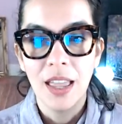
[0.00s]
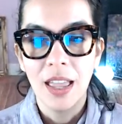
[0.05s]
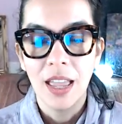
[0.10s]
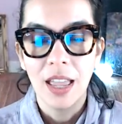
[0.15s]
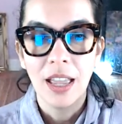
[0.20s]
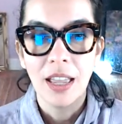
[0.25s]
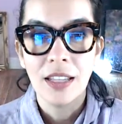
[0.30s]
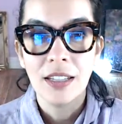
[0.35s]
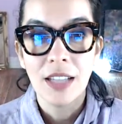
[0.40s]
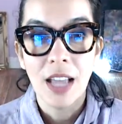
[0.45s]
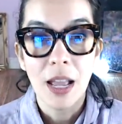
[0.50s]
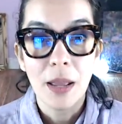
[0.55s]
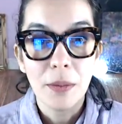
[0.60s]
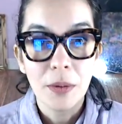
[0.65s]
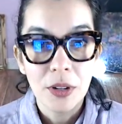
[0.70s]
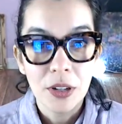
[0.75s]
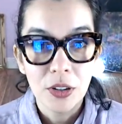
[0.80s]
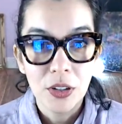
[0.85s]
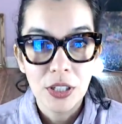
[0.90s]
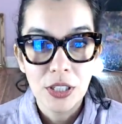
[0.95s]
And I'm
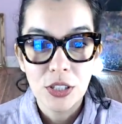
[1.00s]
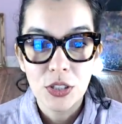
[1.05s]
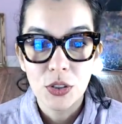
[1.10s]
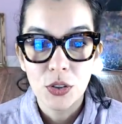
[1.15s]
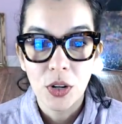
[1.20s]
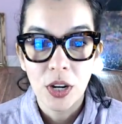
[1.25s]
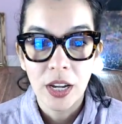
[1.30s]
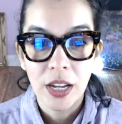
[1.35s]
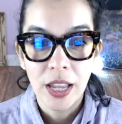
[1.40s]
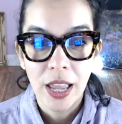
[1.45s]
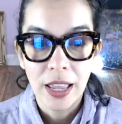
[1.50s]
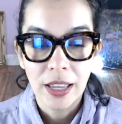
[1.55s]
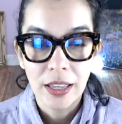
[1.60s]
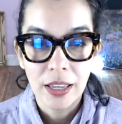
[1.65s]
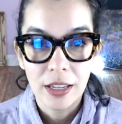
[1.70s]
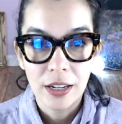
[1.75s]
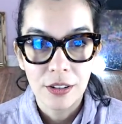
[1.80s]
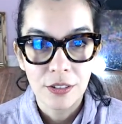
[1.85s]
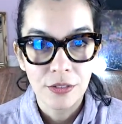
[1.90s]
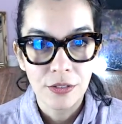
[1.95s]
going to try and
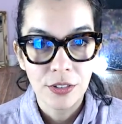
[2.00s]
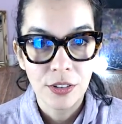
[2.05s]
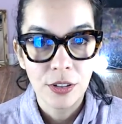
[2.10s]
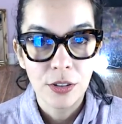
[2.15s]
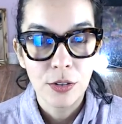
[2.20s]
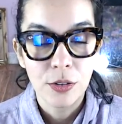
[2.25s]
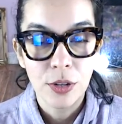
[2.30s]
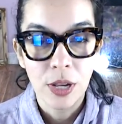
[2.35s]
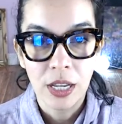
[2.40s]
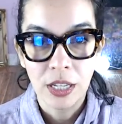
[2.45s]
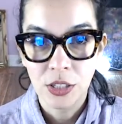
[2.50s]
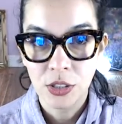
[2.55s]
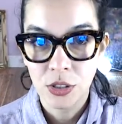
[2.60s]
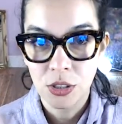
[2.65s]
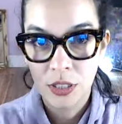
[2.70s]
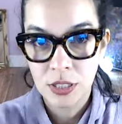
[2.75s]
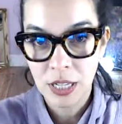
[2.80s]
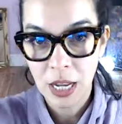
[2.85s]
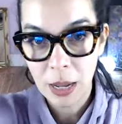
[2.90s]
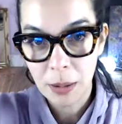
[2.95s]
get a few
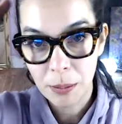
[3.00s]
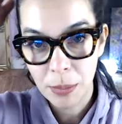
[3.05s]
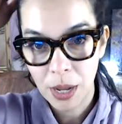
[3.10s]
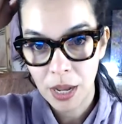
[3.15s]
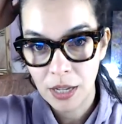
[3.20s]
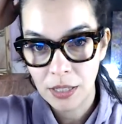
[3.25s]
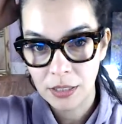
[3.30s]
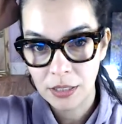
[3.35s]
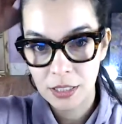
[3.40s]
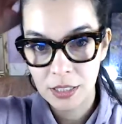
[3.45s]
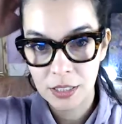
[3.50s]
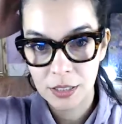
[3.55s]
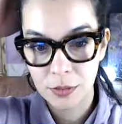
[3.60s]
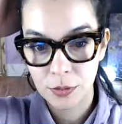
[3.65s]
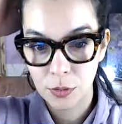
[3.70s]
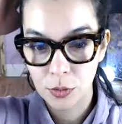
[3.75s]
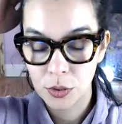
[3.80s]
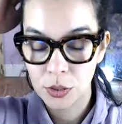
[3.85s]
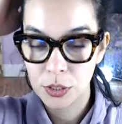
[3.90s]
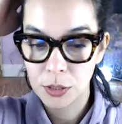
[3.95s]
extra NAMM passes
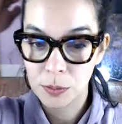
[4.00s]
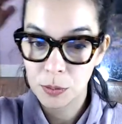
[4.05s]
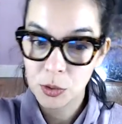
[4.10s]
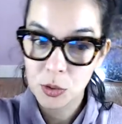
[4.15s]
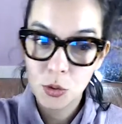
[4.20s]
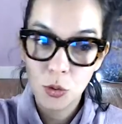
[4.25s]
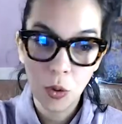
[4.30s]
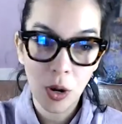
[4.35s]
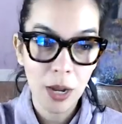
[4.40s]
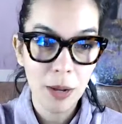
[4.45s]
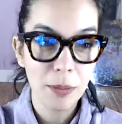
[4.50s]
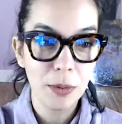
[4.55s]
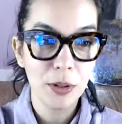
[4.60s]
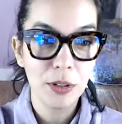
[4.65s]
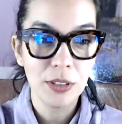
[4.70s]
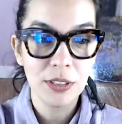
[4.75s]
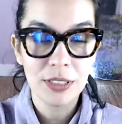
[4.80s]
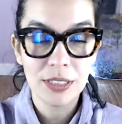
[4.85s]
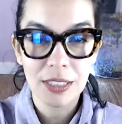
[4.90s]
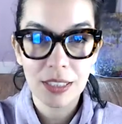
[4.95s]
for
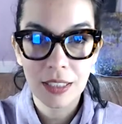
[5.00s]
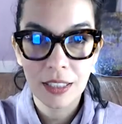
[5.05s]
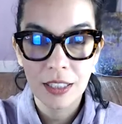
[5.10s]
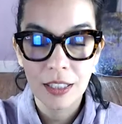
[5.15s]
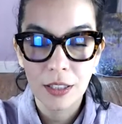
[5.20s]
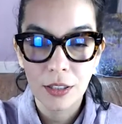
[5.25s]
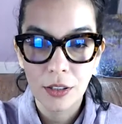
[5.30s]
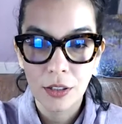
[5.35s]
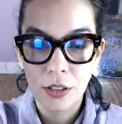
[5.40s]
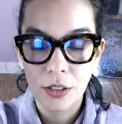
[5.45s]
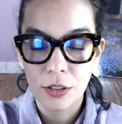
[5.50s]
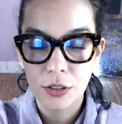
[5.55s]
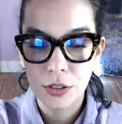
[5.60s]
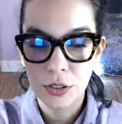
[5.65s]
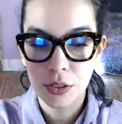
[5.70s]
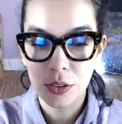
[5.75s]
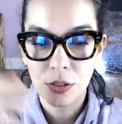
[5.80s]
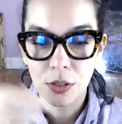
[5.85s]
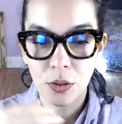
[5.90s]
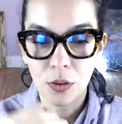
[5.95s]
subscribers here.
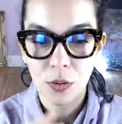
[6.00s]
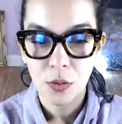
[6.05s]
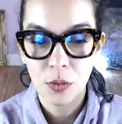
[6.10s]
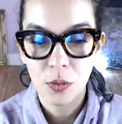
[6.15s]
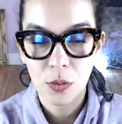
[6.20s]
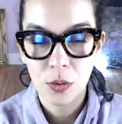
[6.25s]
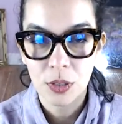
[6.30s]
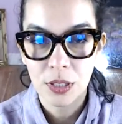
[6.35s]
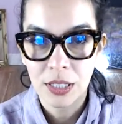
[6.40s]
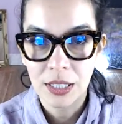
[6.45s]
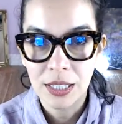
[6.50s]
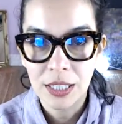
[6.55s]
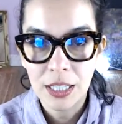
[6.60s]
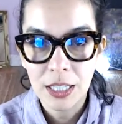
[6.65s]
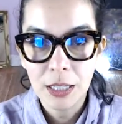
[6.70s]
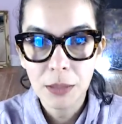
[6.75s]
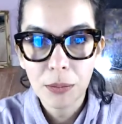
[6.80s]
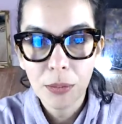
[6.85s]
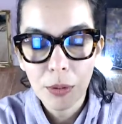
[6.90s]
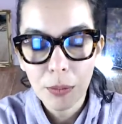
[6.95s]
So
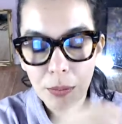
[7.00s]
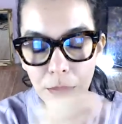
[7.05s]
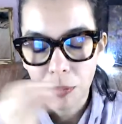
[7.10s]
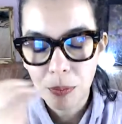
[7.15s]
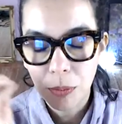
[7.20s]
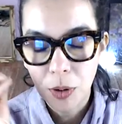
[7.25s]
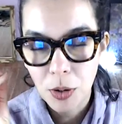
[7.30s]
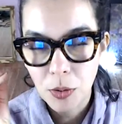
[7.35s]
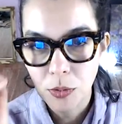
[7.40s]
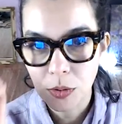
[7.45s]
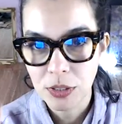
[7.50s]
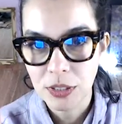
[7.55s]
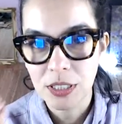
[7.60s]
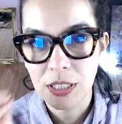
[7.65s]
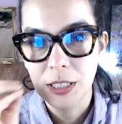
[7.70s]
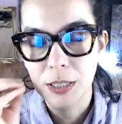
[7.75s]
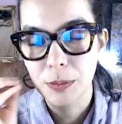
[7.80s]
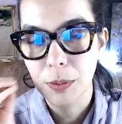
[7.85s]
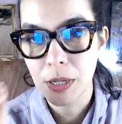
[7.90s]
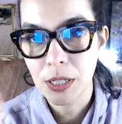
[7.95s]
keep posted,
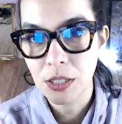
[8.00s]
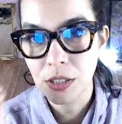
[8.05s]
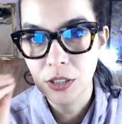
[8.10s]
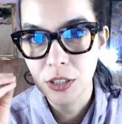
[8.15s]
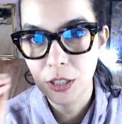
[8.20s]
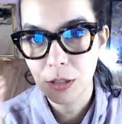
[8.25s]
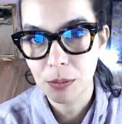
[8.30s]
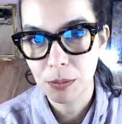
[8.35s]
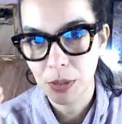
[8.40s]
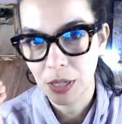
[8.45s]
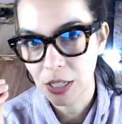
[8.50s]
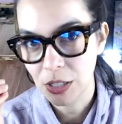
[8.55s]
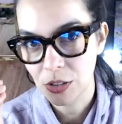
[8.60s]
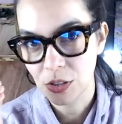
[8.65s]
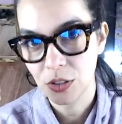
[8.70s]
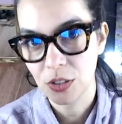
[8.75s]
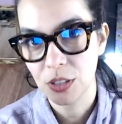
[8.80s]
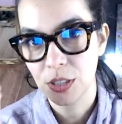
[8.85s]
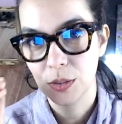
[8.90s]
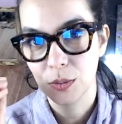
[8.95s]
especially on
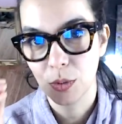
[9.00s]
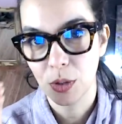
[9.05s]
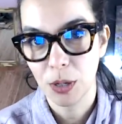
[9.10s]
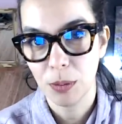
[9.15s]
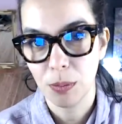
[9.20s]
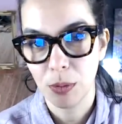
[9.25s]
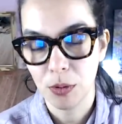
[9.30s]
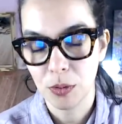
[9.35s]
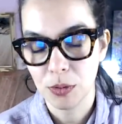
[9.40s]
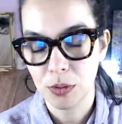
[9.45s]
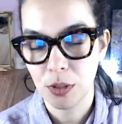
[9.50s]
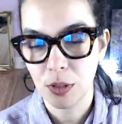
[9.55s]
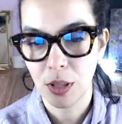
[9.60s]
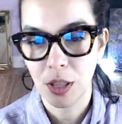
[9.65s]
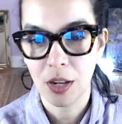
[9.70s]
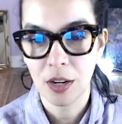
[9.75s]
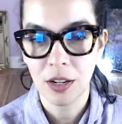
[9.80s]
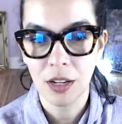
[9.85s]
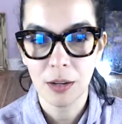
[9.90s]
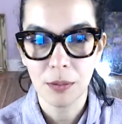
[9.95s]
Patreon is where I post a
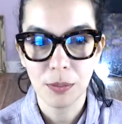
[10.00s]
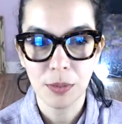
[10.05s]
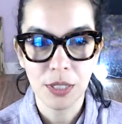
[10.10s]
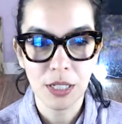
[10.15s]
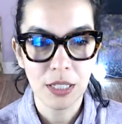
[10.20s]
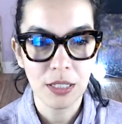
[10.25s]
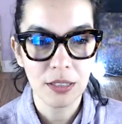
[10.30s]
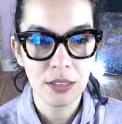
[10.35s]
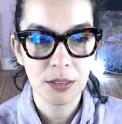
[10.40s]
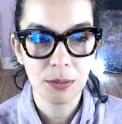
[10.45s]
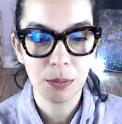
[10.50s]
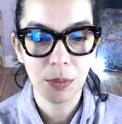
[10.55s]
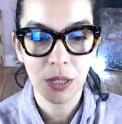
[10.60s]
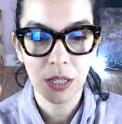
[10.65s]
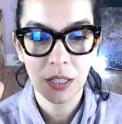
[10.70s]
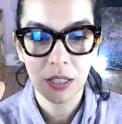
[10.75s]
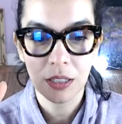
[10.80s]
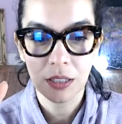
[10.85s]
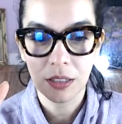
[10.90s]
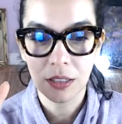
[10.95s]
lot of updates,
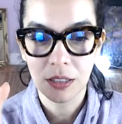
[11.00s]
but